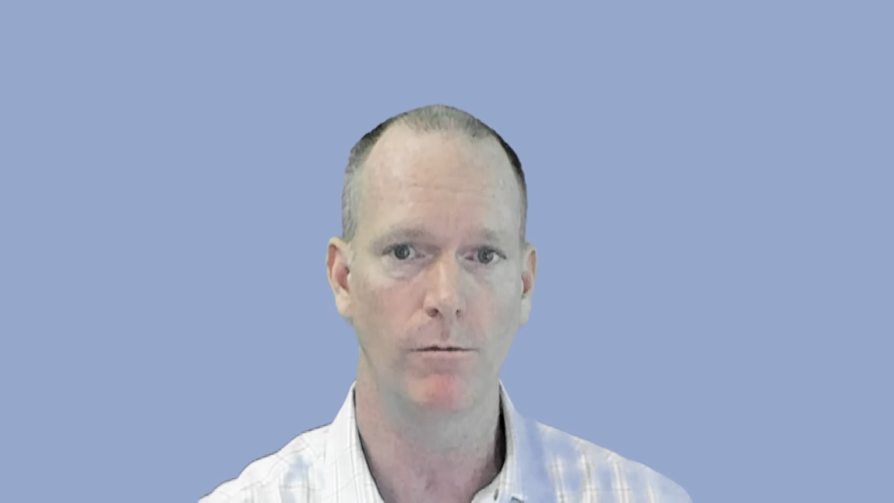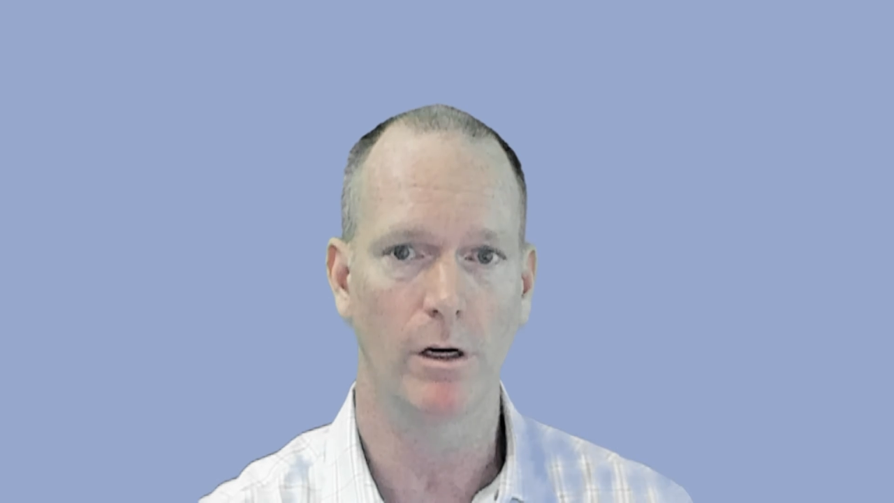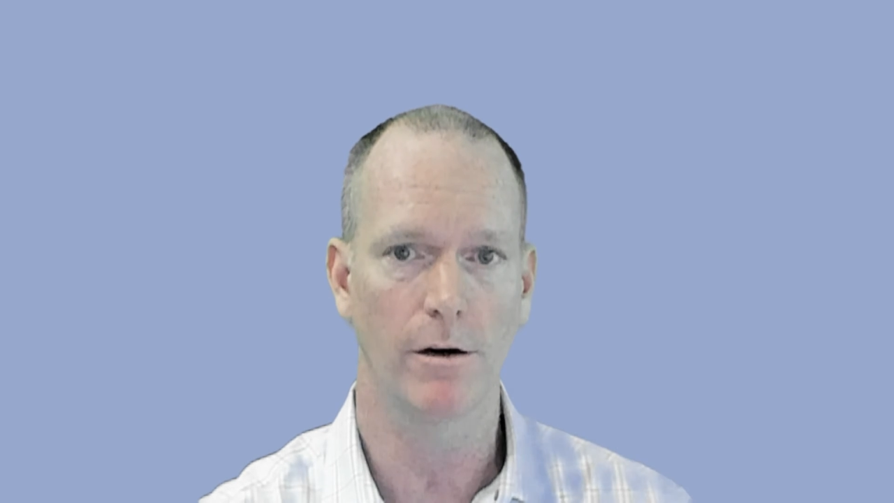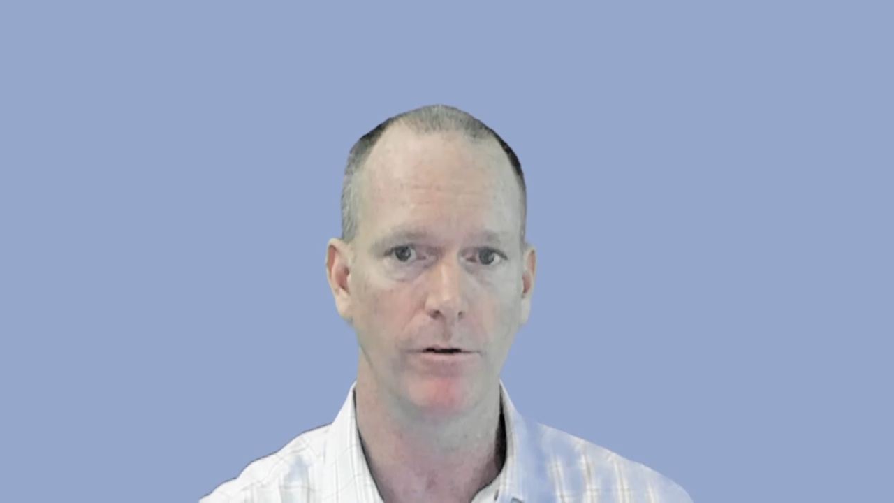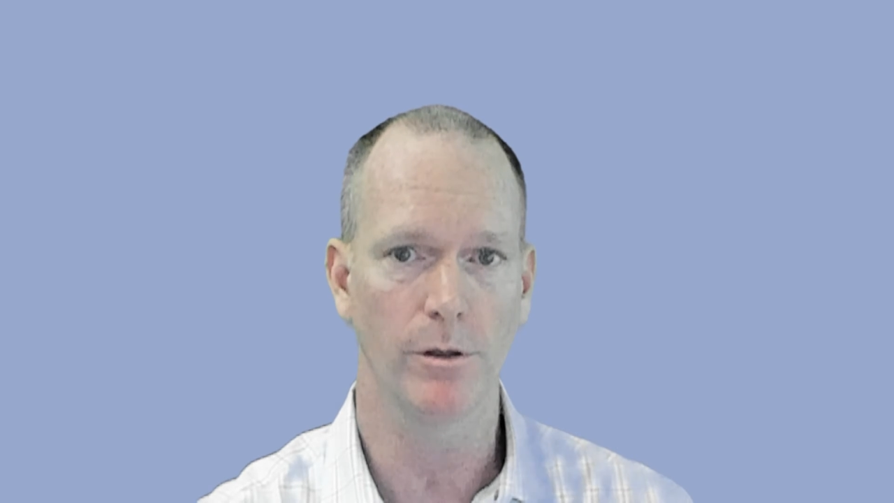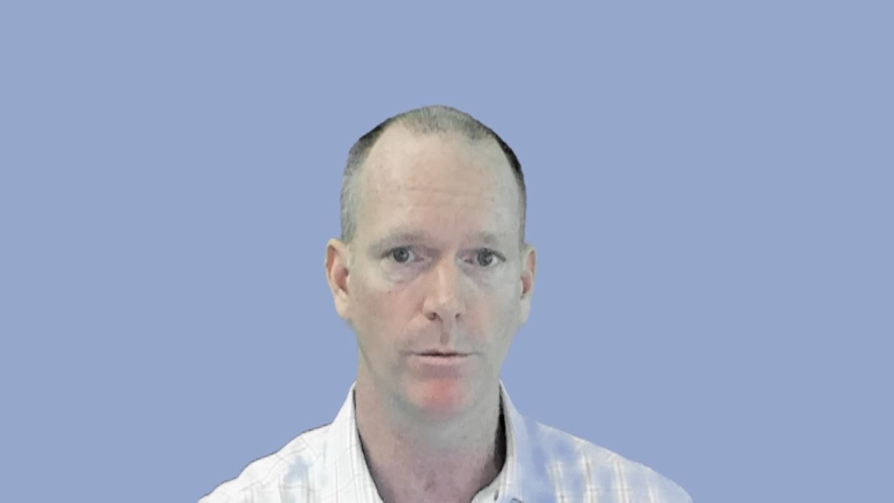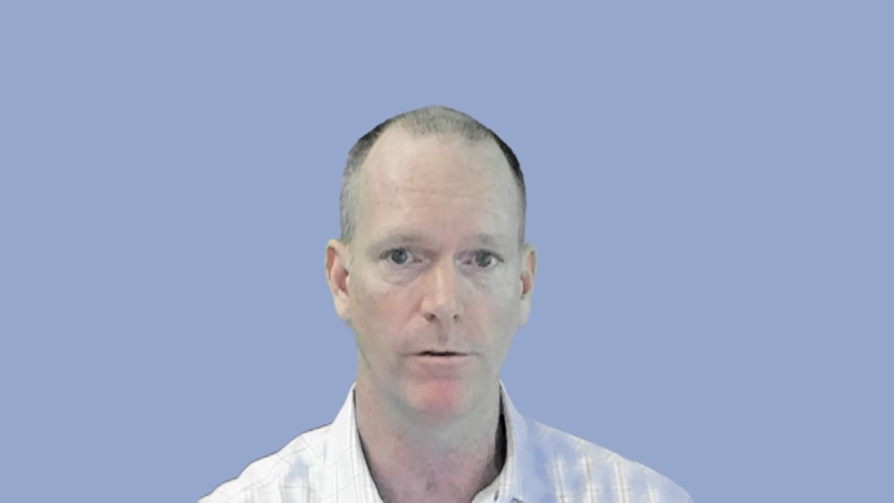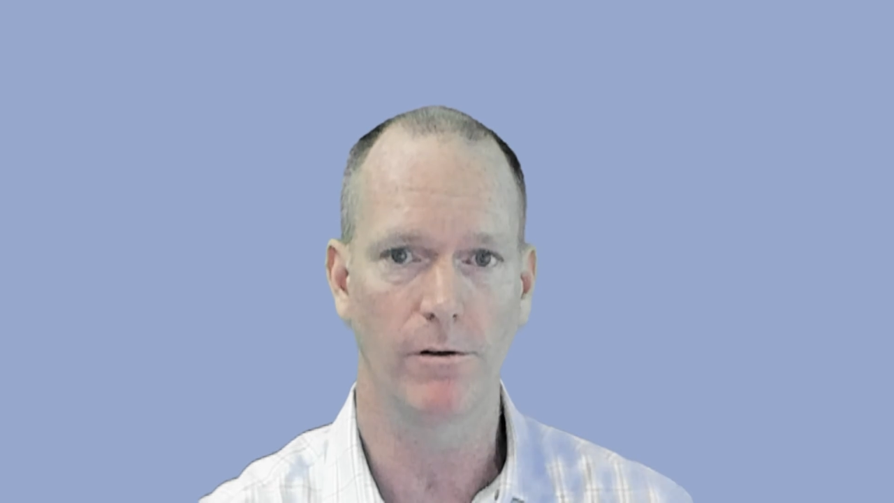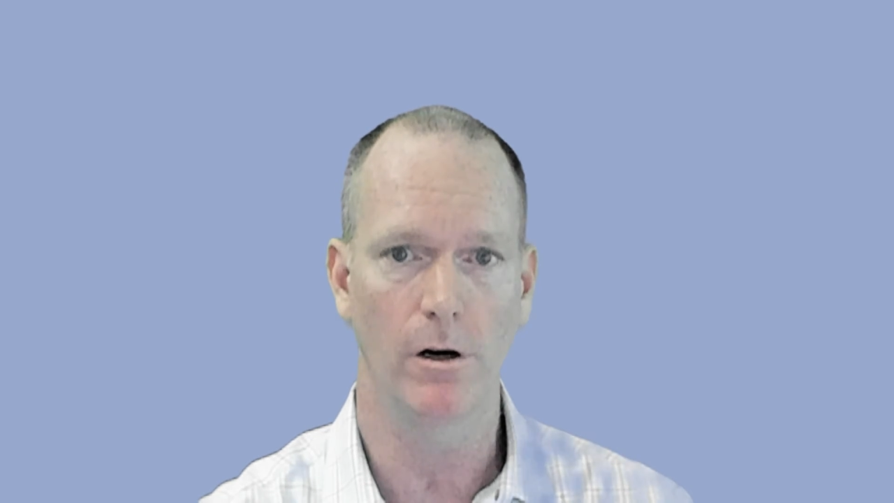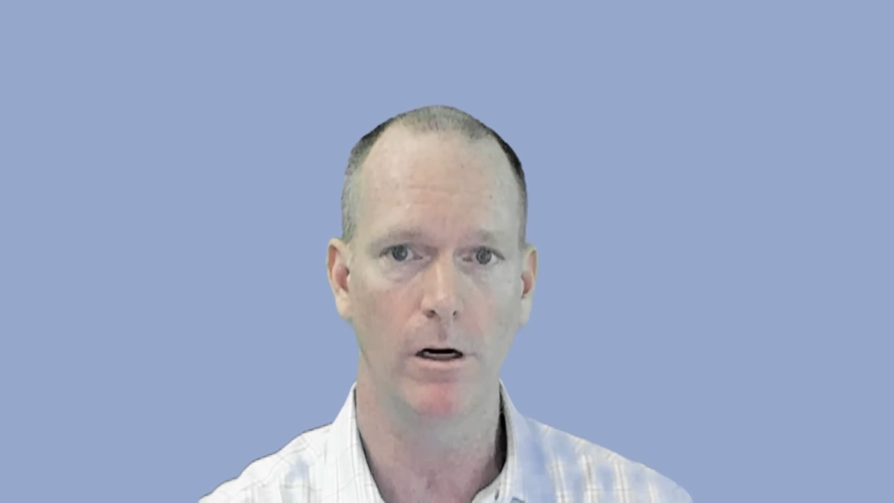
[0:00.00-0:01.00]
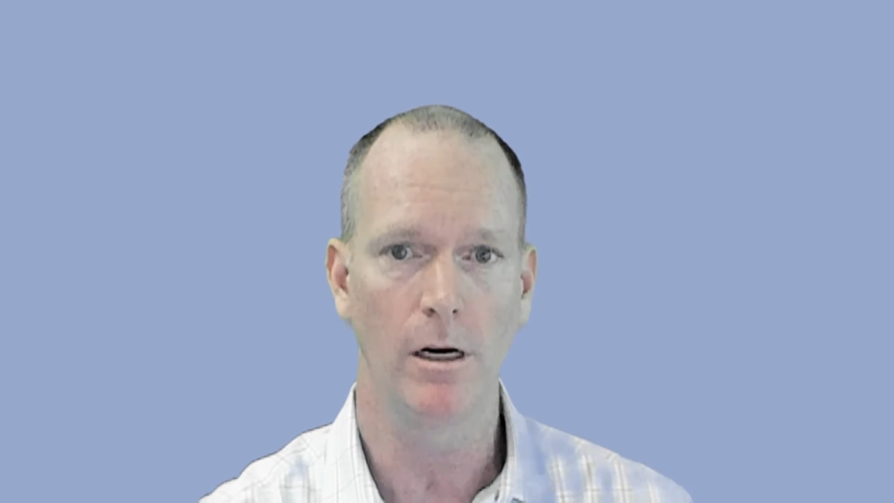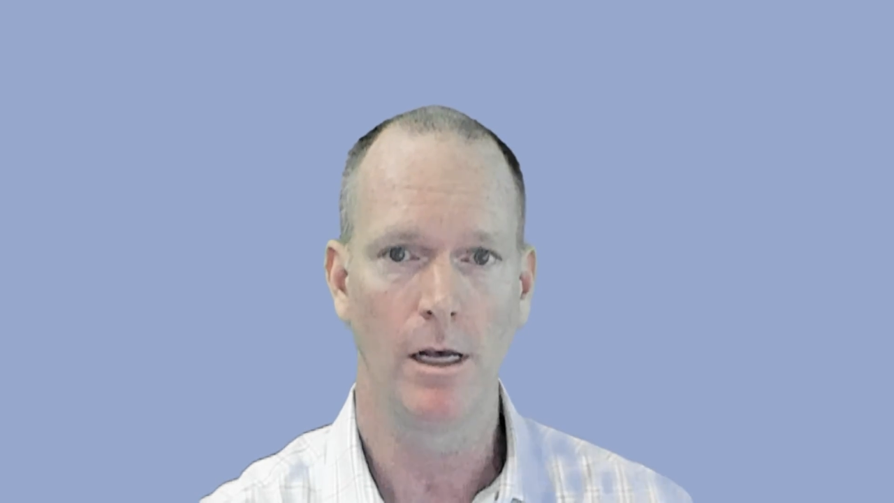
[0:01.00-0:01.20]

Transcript: whatever you prefer.